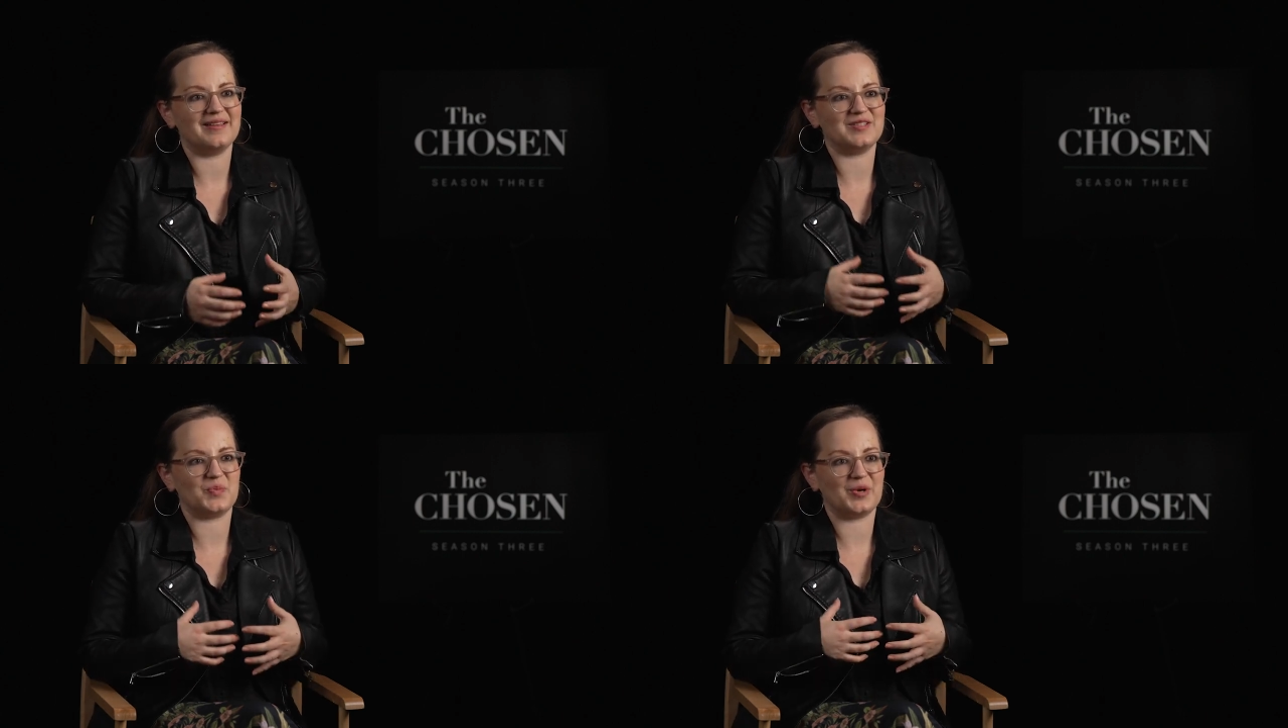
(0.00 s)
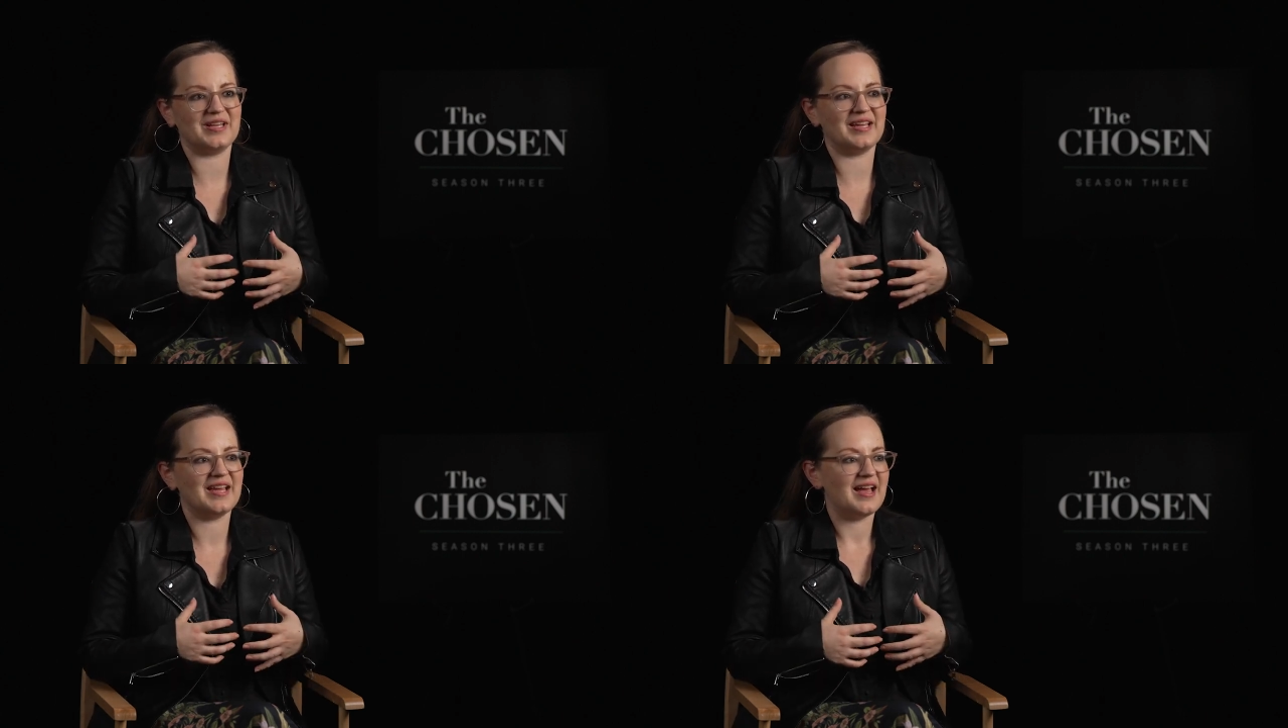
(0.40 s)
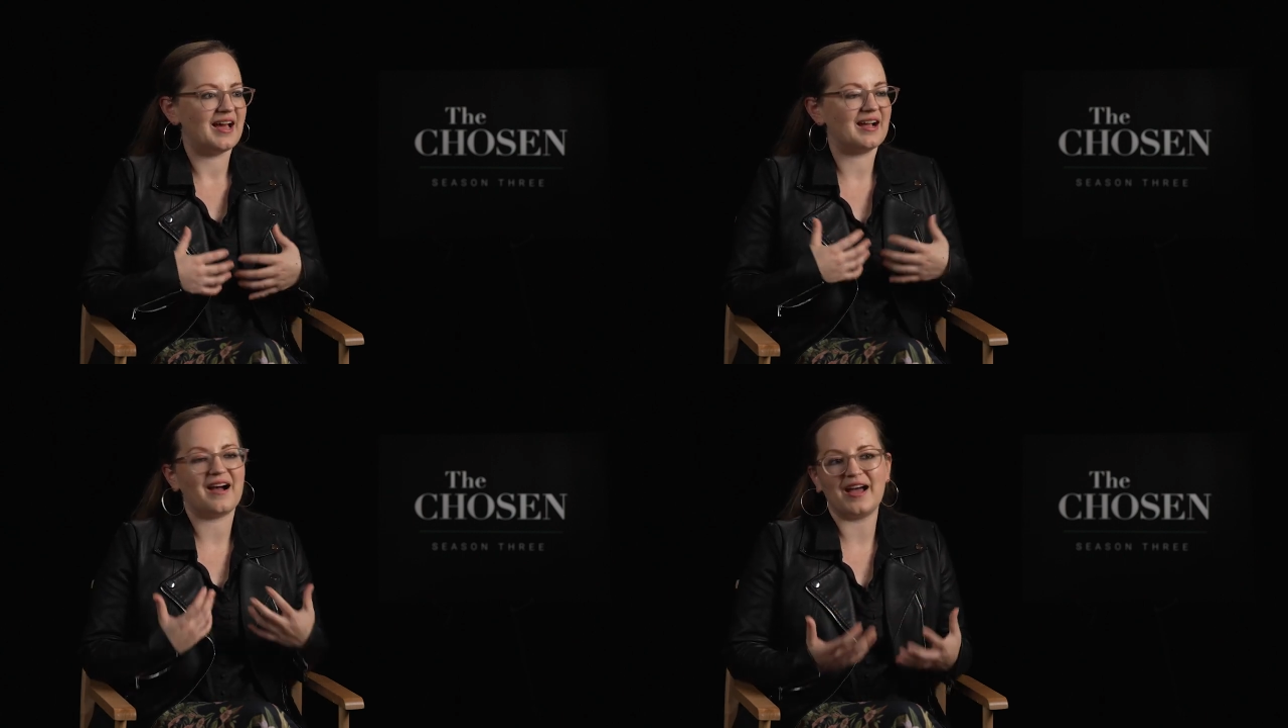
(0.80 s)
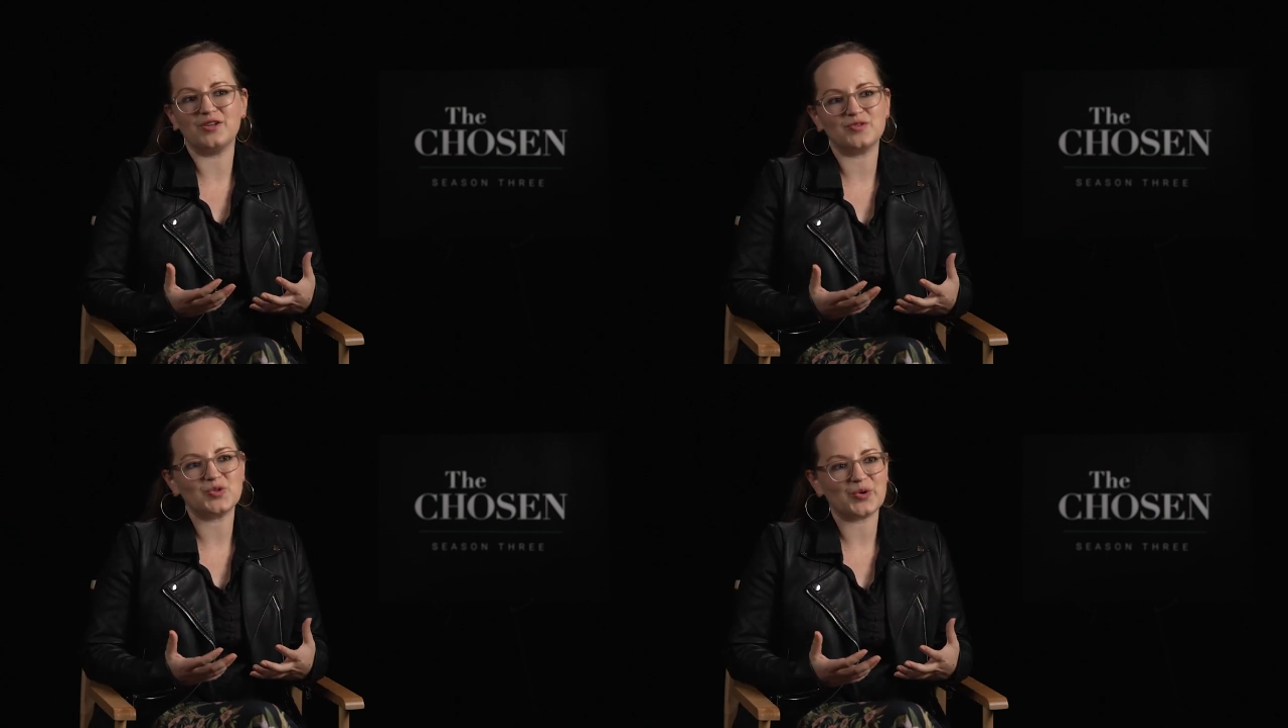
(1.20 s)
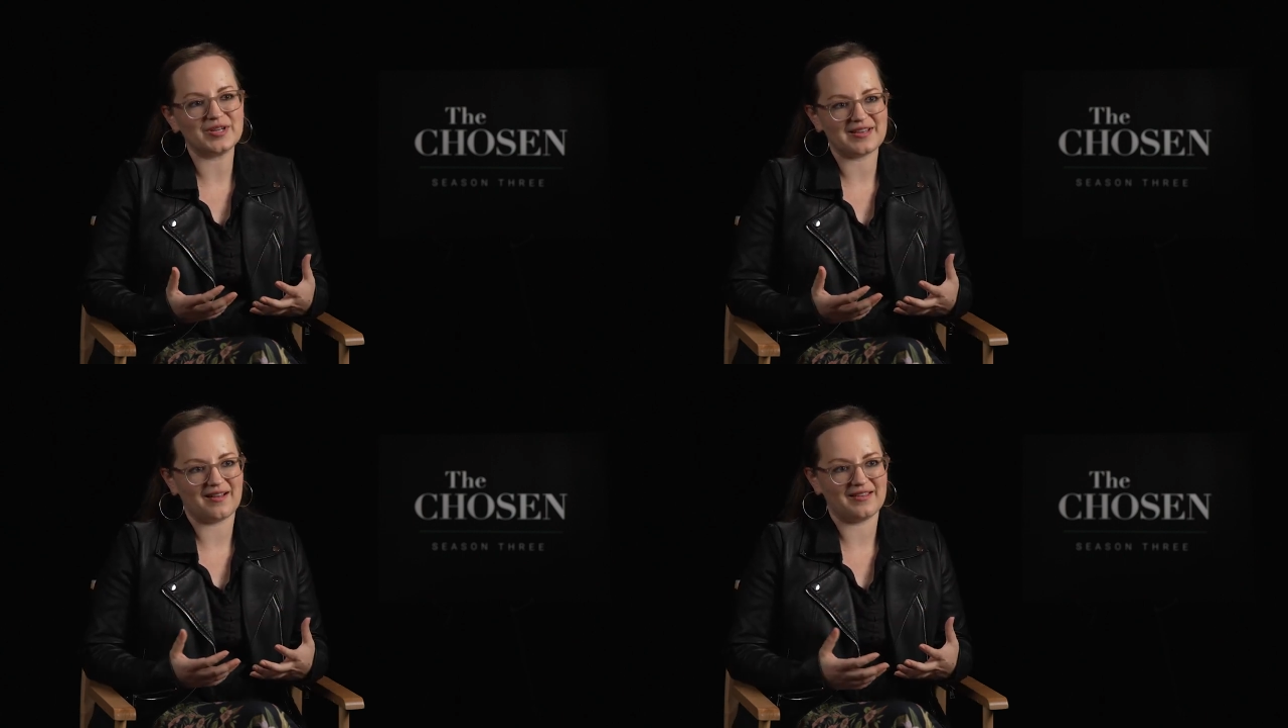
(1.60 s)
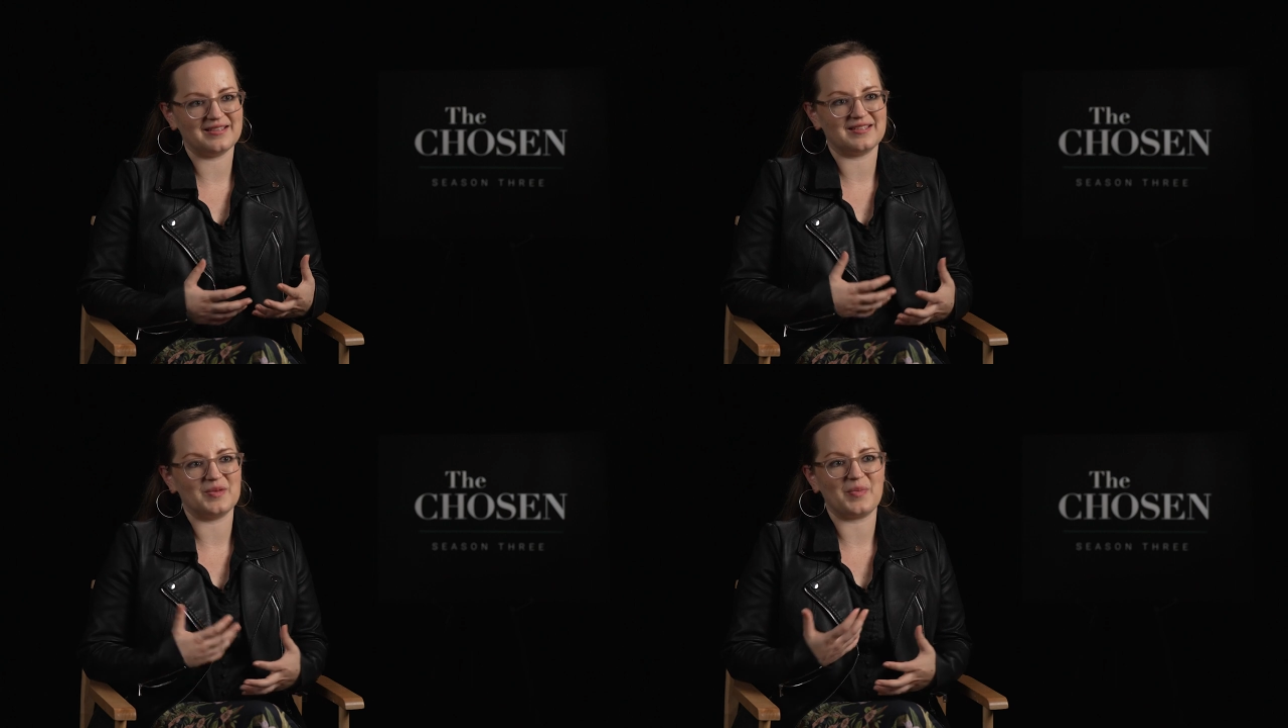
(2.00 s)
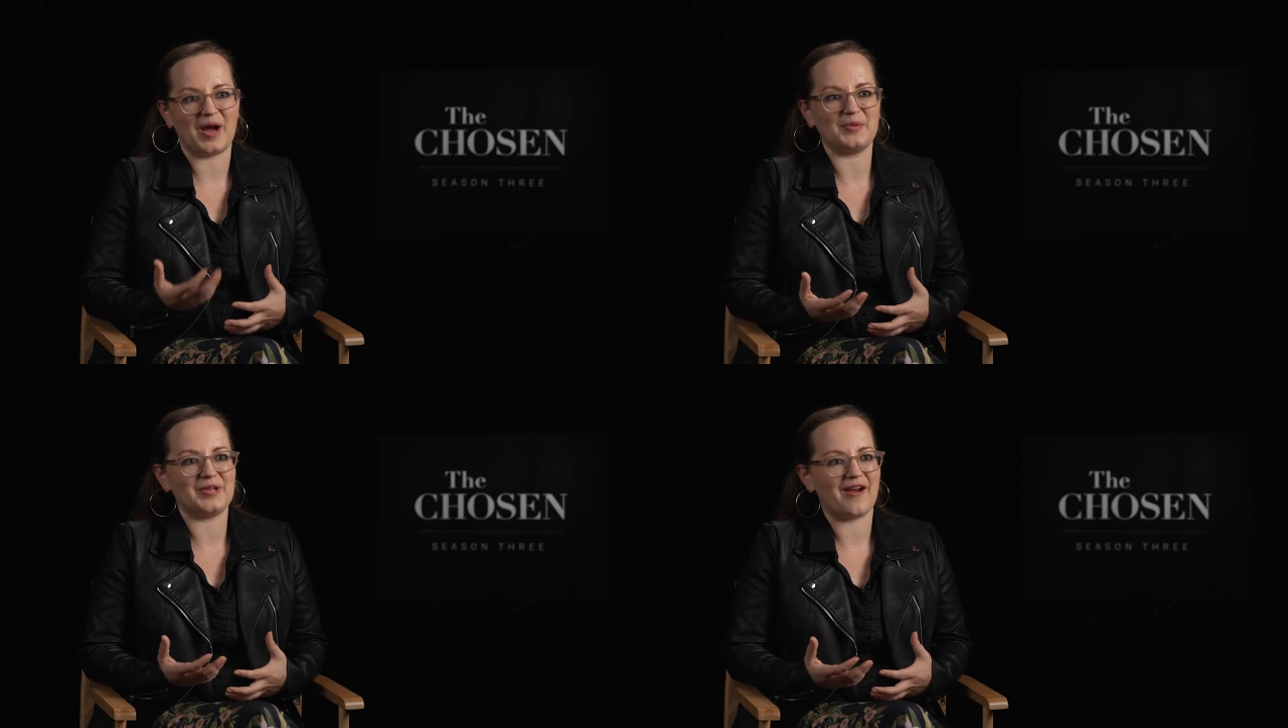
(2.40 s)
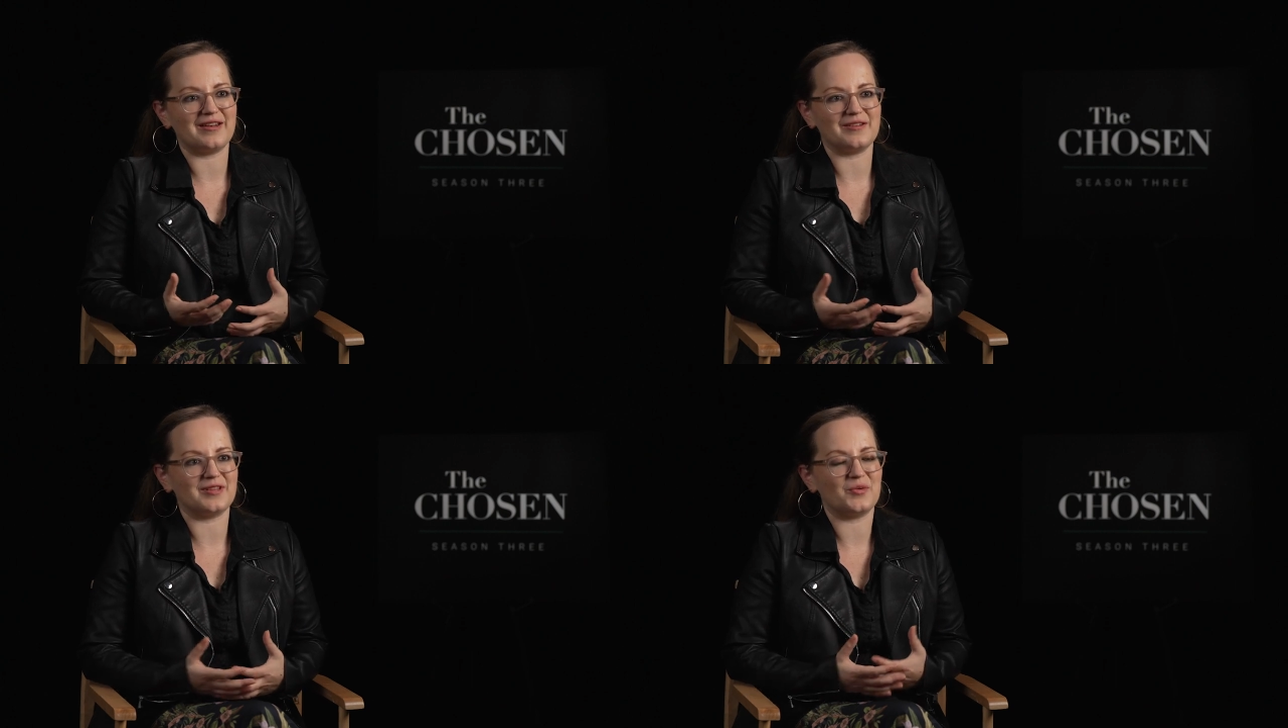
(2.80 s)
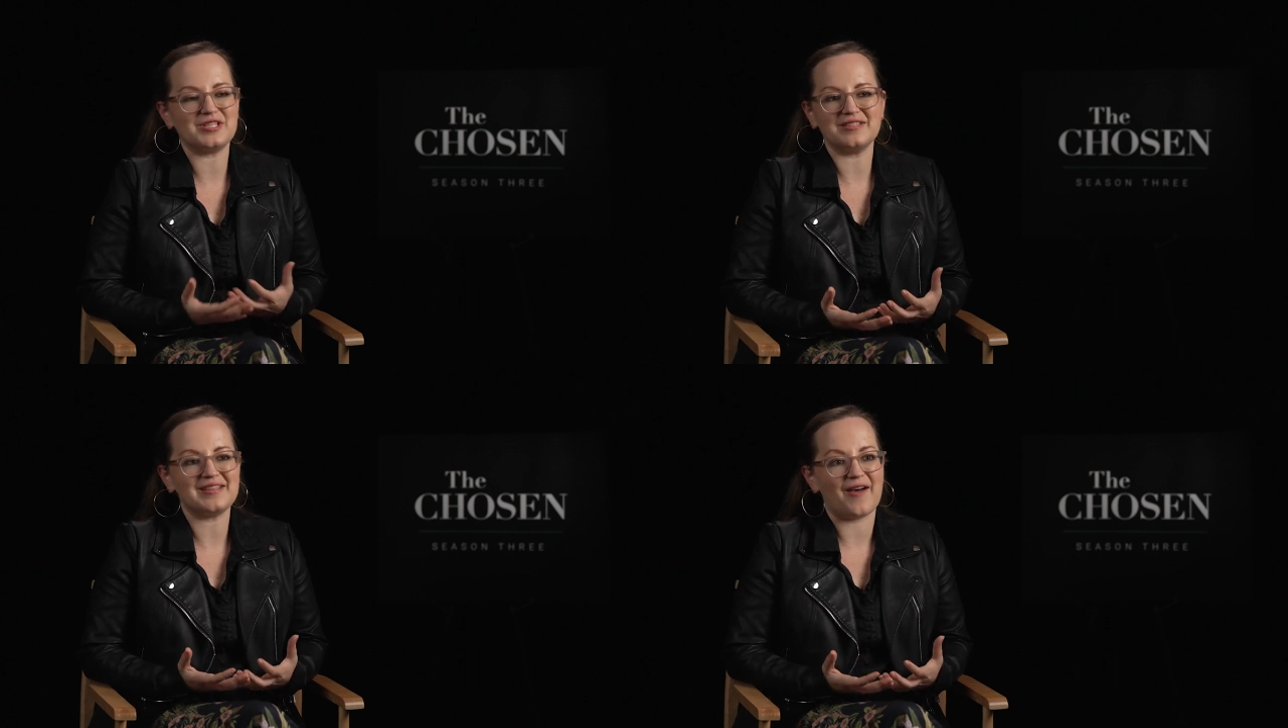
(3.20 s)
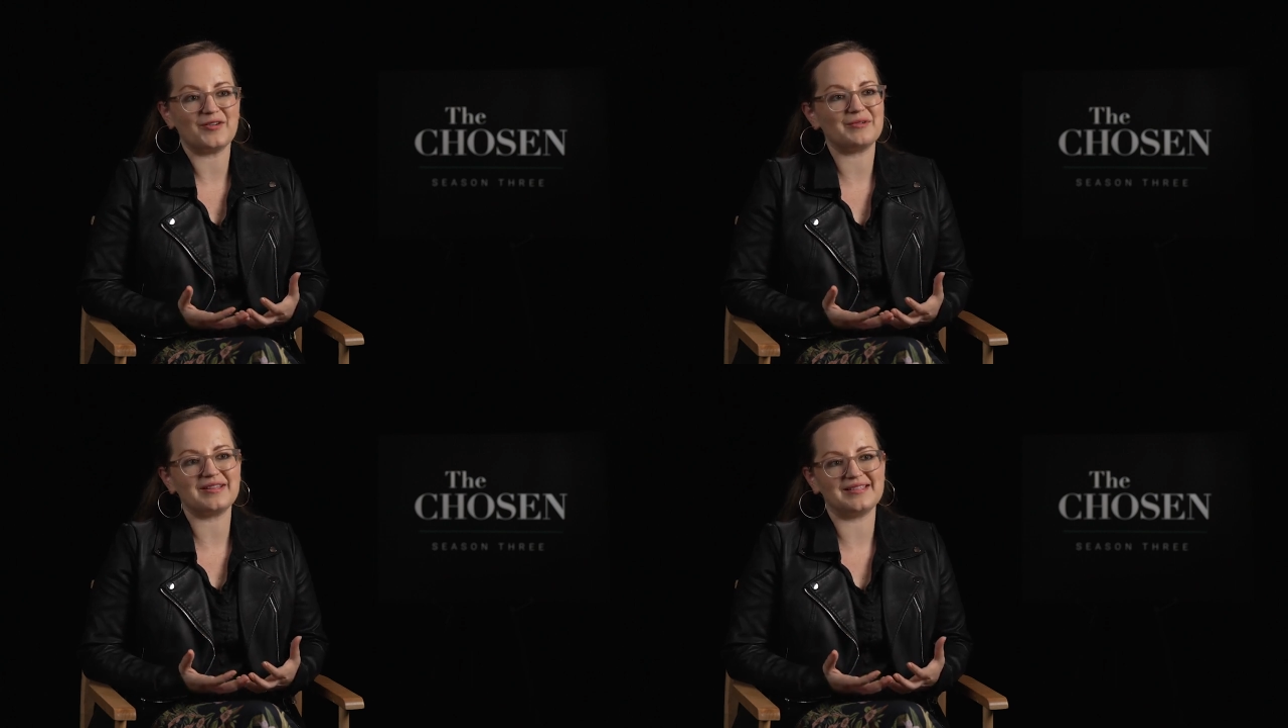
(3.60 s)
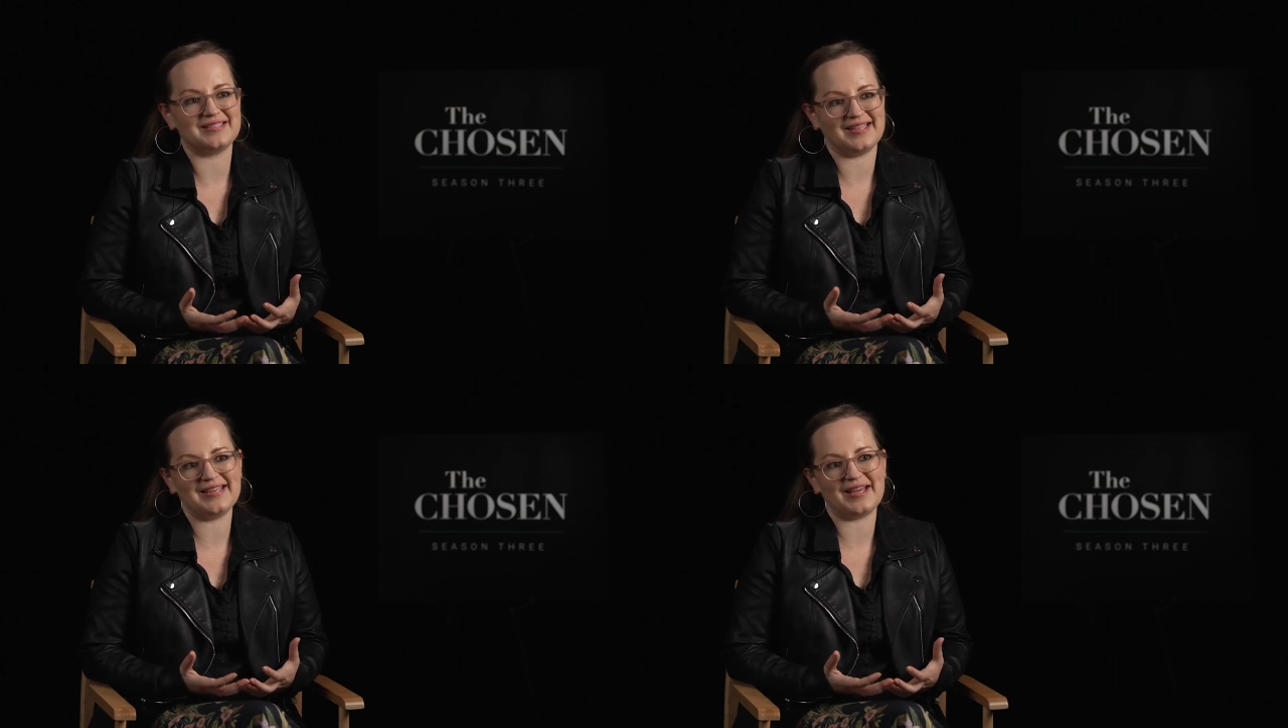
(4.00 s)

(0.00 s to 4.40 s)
is bring a kind of storytelling to the Bible narrative that we just haven't really seen,